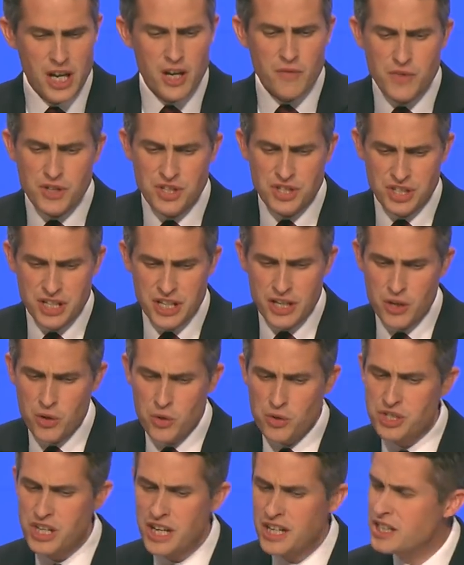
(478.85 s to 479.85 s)
the
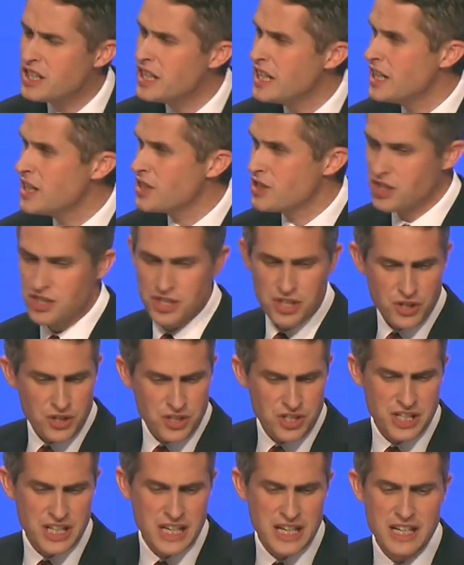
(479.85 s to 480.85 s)
skills they need to
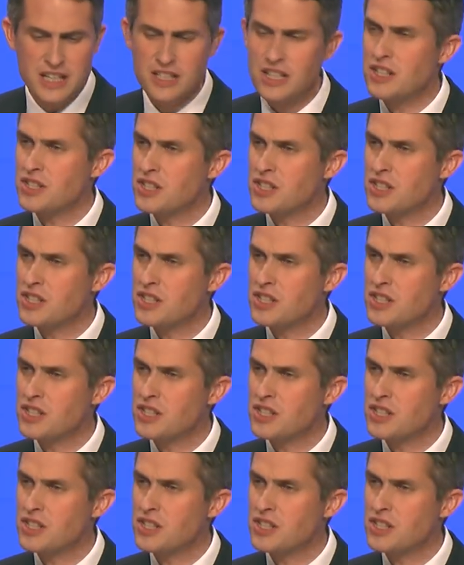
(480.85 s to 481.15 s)
succeed in